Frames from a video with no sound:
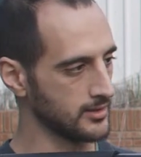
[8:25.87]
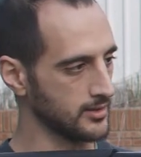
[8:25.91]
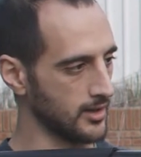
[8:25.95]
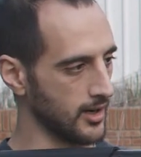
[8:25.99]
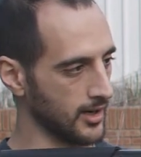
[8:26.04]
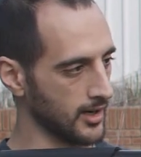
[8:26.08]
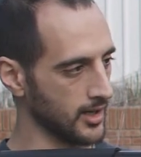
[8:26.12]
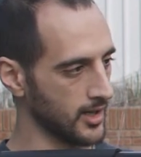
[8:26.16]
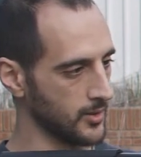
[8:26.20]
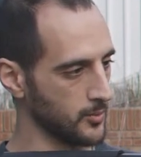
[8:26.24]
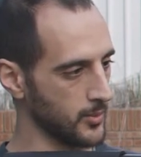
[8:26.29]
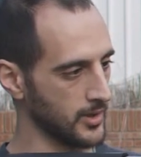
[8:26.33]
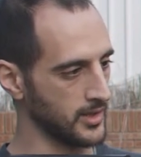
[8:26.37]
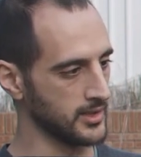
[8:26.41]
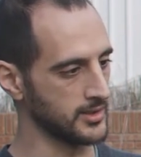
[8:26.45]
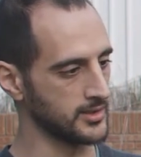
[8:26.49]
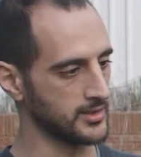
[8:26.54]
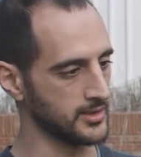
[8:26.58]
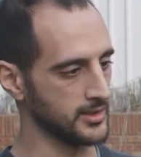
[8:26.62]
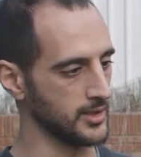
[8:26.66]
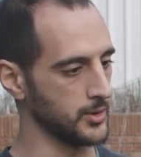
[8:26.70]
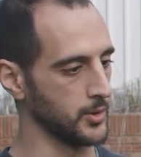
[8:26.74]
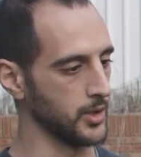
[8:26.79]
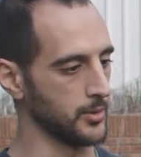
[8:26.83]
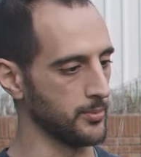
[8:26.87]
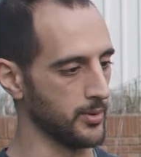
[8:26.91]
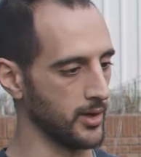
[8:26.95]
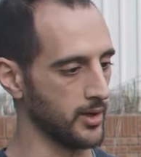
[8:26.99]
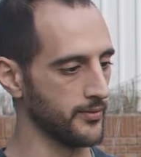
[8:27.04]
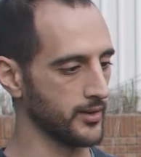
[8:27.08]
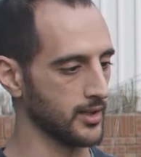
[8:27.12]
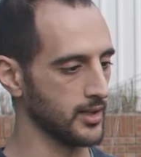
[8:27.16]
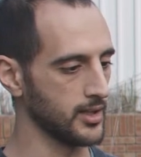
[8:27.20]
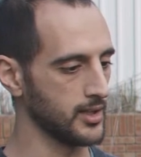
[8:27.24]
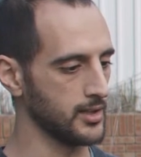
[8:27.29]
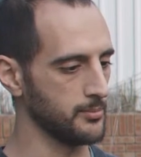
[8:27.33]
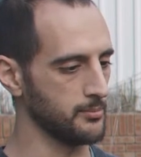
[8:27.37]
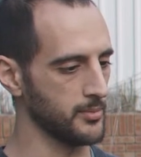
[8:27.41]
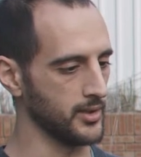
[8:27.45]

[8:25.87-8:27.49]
target when it's zeroed perfectly.